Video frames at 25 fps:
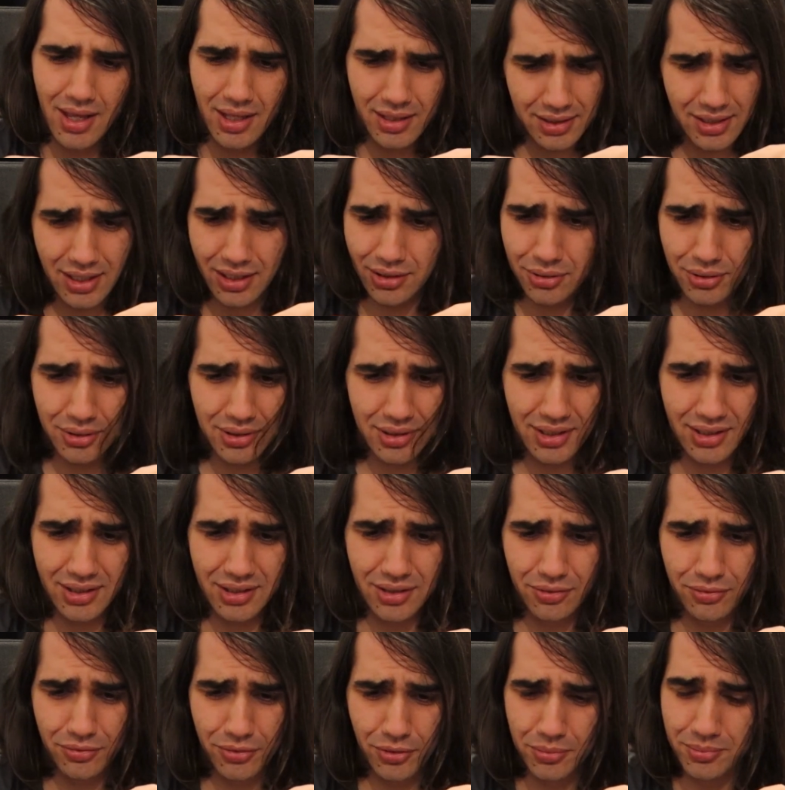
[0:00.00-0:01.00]
they don't need
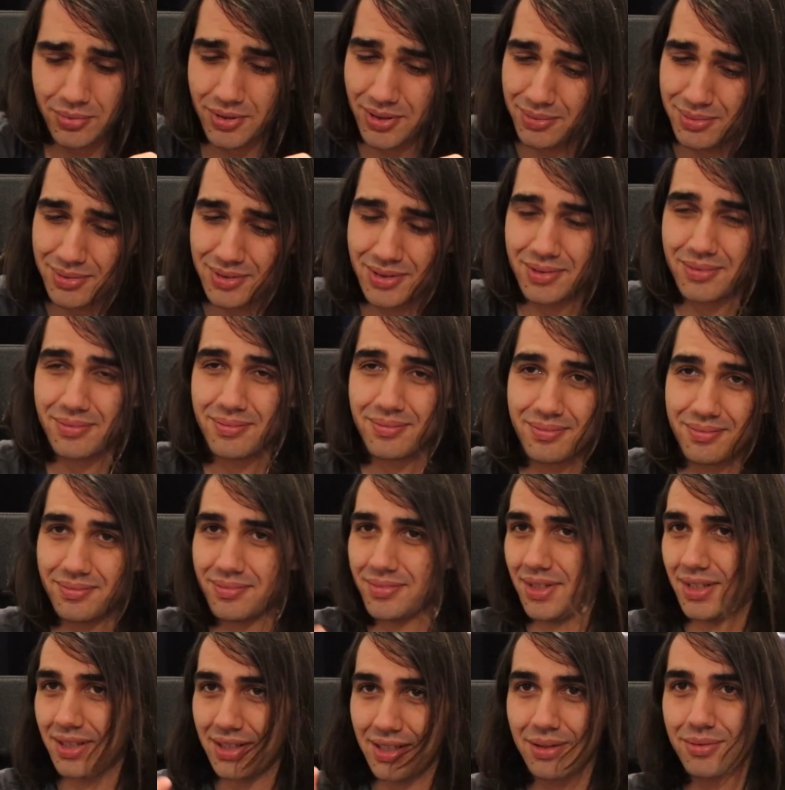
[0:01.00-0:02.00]
the foam tips.
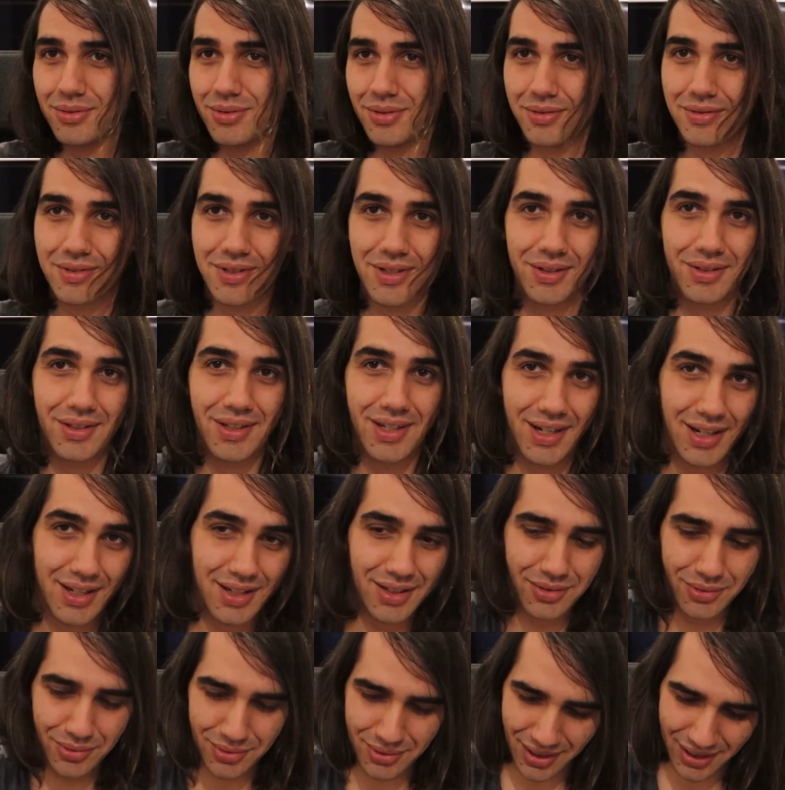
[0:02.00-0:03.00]
In terms of sound, they
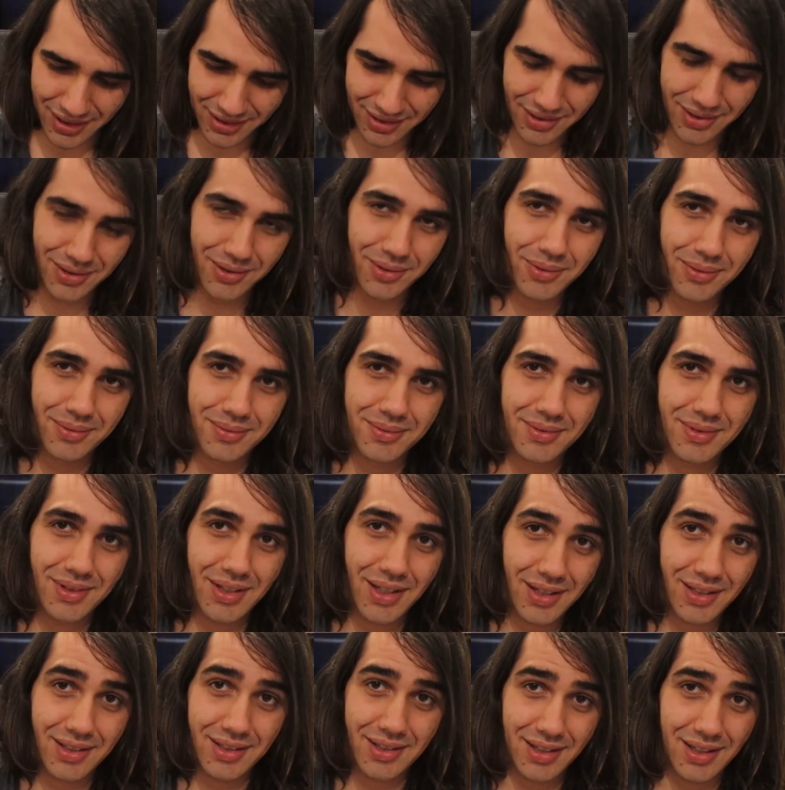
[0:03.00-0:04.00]
really do not know.
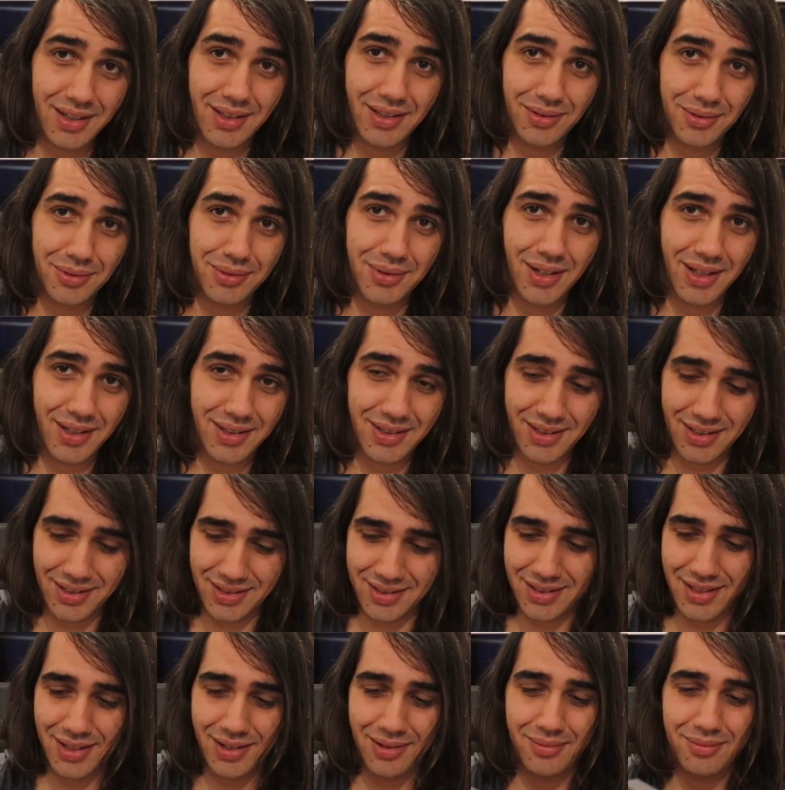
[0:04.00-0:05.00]
They do not
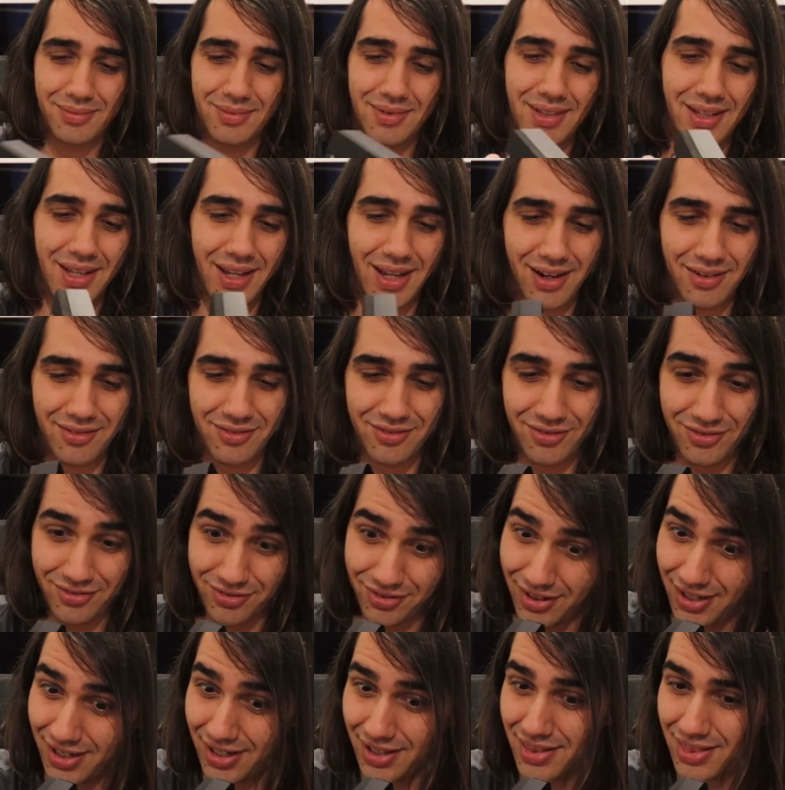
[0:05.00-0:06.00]
need them. They are
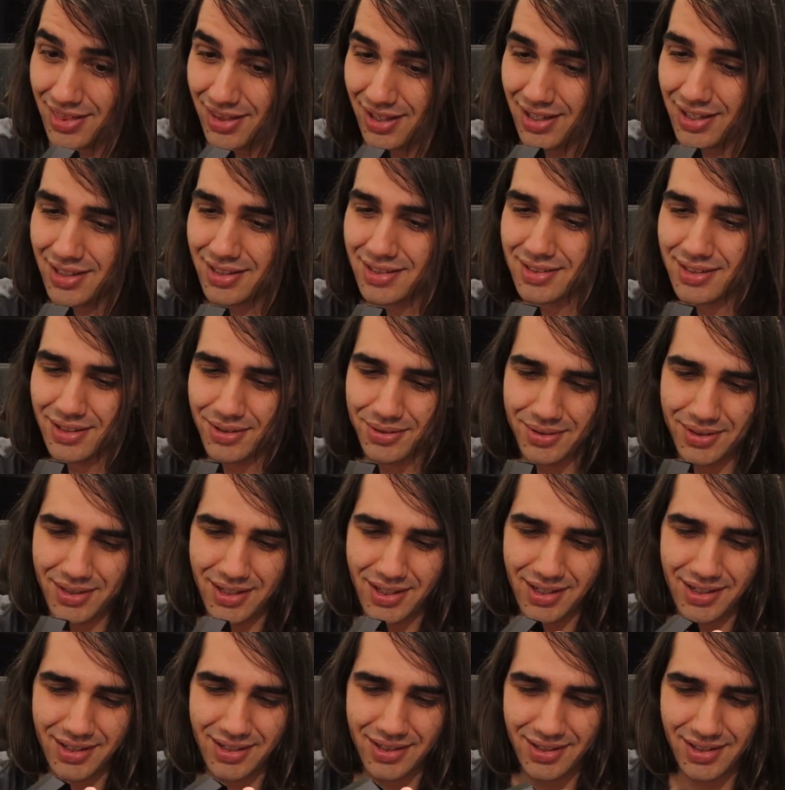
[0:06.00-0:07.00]
very thick
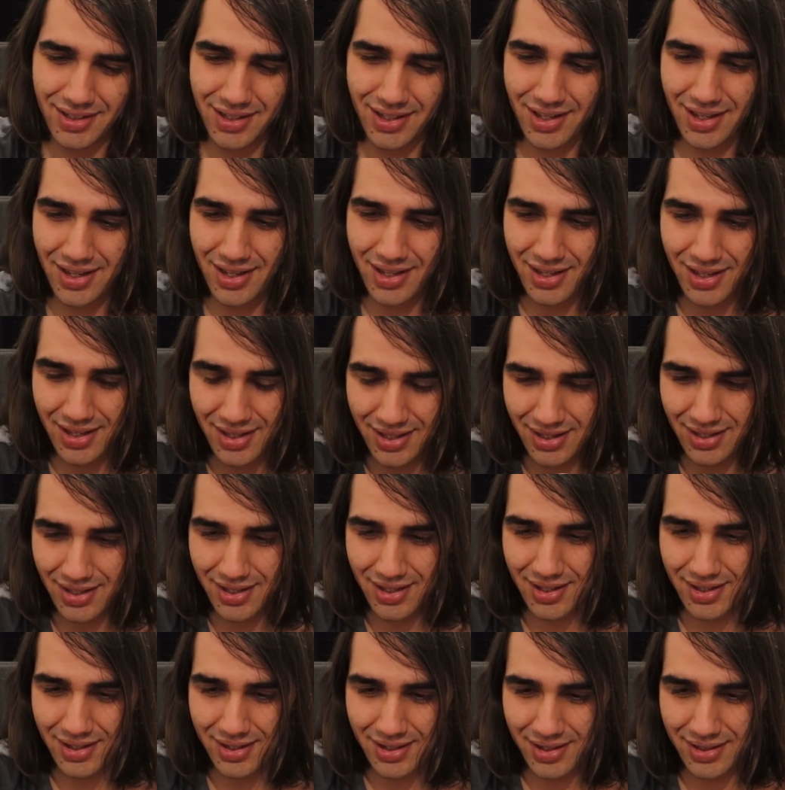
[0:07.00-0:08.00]
sounding.
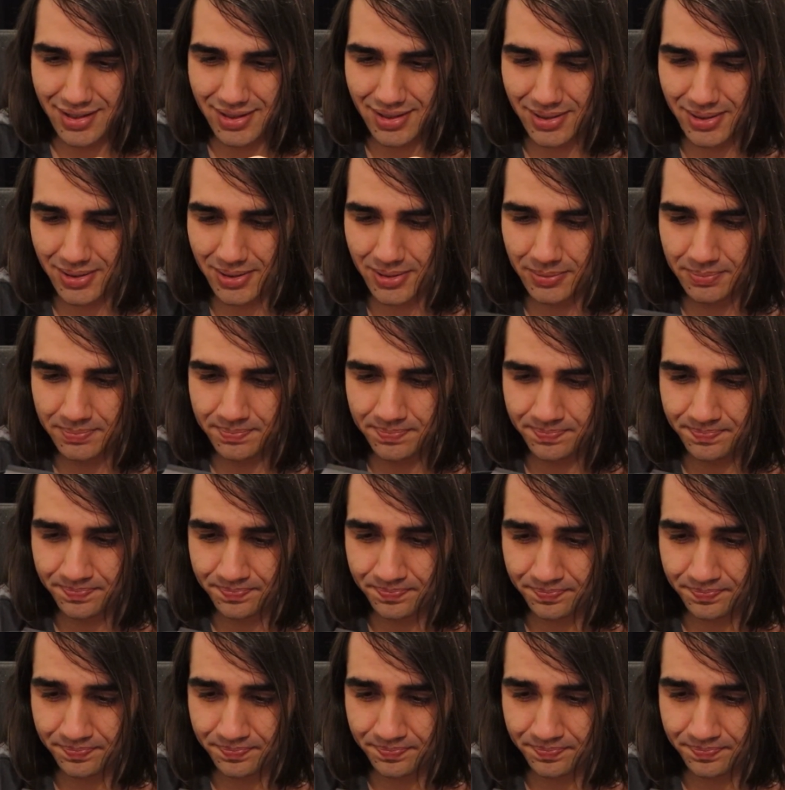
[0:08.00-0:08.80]
The